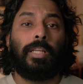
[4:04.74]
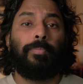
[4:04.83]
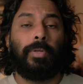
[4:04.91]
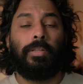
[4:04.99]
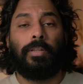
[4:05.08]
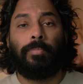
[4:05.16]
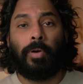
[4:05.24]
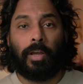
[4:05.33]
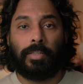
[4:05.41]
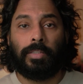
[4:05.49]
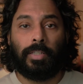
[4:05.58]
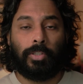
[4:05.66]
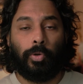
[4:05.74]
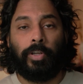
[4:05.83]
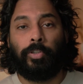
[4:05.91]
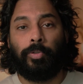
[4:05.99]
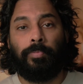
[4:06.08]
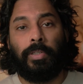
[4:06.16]
step in the process is
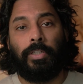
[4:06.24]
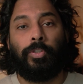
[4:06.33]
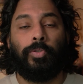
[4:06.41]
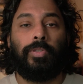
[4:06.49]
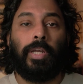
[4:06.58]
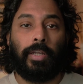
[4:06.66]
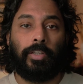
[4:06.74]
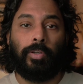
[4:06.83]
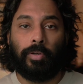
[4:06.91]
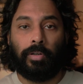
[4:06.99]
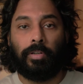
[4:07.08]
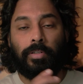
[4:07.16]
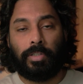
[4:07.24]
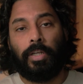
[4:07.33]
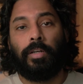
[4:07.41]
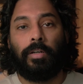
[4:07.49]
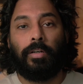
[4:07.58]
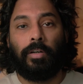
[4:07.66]
going to be to take your
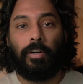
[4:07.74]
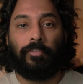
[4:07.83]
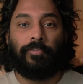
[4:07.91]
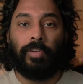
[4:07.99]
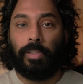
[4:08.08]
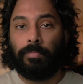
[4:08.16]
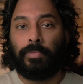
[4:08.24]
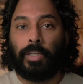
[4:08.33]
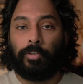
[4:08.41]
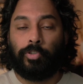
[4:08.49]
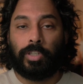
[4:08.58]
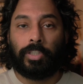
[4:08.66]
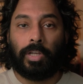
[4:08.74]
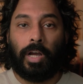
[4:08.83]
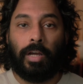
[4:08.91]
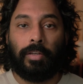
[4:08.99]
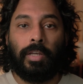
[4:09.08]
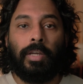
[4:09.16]
container of film that you just
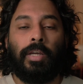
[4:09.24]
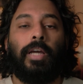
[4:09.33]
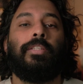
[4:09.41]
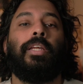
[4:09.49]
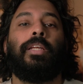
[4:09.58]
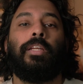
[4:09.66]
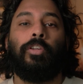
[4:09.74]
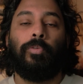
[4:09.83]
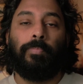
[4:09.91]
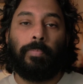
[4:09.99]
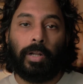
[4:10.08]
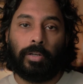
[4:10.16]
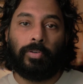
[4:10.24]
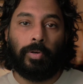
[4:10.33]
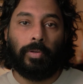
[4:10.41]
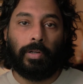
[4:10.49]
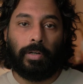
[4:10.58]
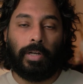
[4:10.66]
got and taking your bulk
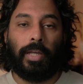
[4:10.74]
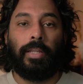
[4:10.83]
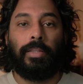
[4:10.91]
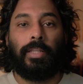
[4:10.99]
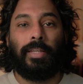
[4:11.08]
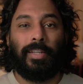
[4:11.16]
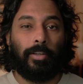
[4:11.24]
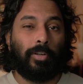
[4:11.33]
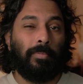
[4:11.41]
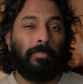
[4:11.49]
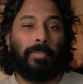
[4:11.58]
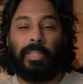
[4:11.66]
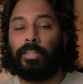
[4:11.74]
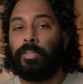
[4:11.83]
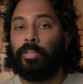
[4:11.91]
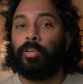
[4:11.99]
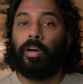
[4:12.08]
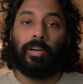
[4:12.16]
roller, and then in complete
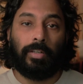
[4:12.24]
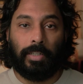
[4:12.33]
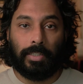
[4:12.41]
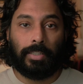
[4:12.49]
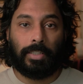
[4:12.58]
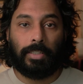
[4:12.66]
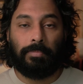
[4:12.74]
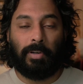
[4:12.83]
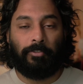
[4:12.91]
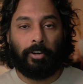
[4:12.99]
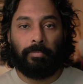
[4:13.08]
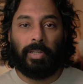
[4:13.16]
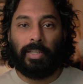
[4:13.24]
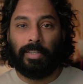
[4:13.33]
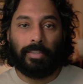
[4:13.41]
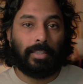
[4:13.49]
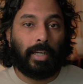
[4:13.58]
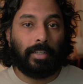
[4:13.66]
darkness, preferably
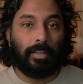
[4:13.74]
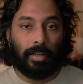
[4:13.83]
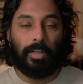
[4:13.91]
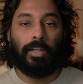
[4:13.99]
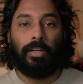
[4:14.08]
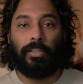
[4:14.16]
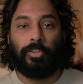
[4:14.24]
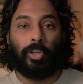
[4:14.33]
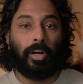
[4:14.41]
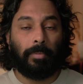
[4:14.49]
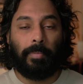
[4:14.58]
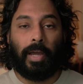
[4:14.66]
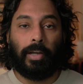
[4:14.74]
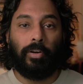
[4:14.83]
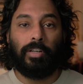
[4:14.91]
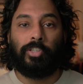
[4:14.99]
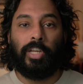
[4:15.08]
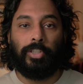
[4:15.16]
inside a dark bag or
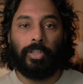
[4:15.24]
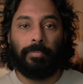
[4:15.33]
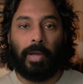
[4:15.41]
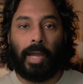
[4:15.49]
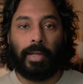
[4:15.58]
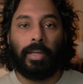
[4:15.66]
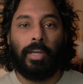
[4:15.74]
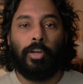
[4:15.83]
a changing bag,